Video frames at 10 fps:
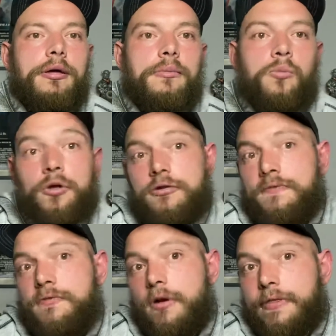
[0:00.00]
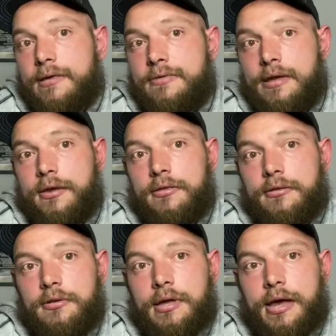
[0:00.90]
Once you've done that set
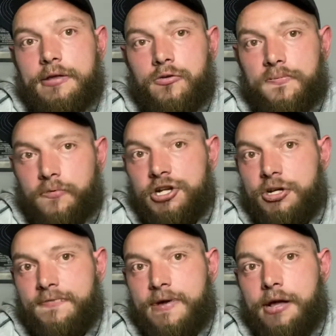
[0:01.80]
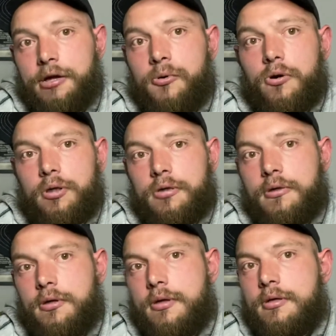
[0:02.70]
and you've reached a failure point,
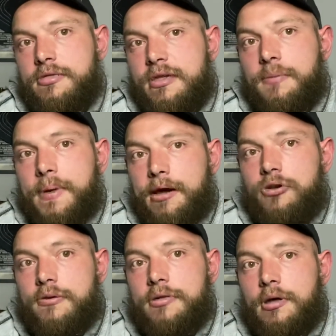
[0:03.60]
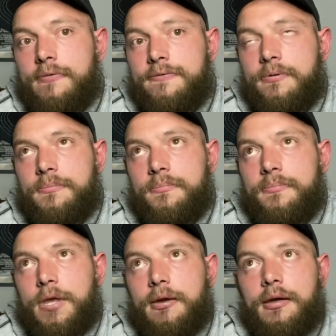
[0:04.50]
think back to yourself
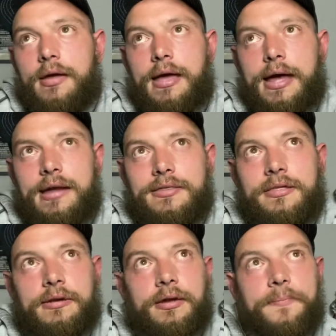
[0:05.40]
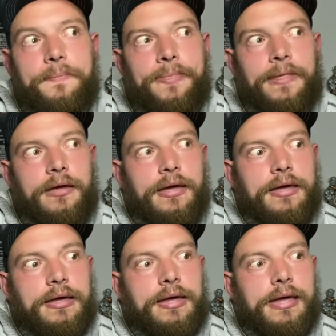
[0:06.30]
and think,
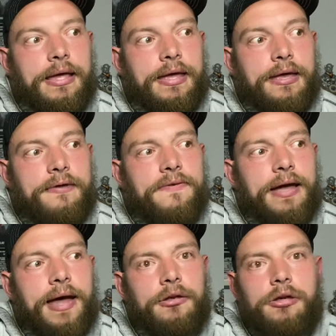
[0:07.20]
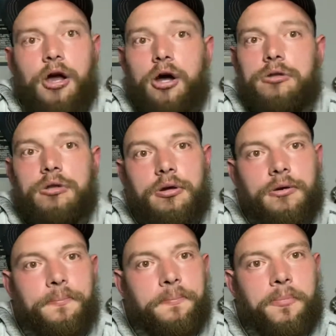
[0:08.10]
if I had a gun
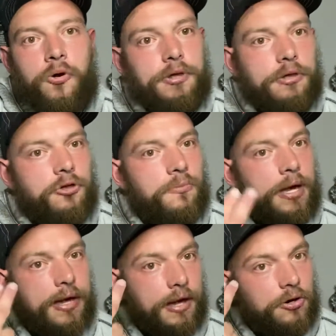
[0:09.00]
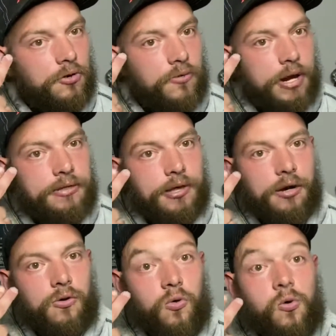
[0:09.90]
pointing to my head right there,
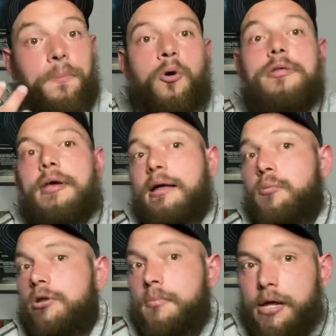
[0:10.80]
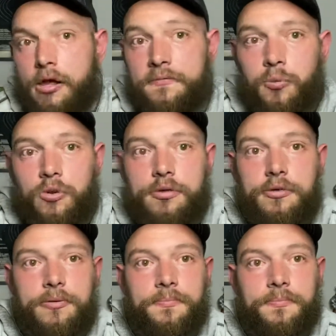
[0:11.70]
or pointing at one of my loved ones,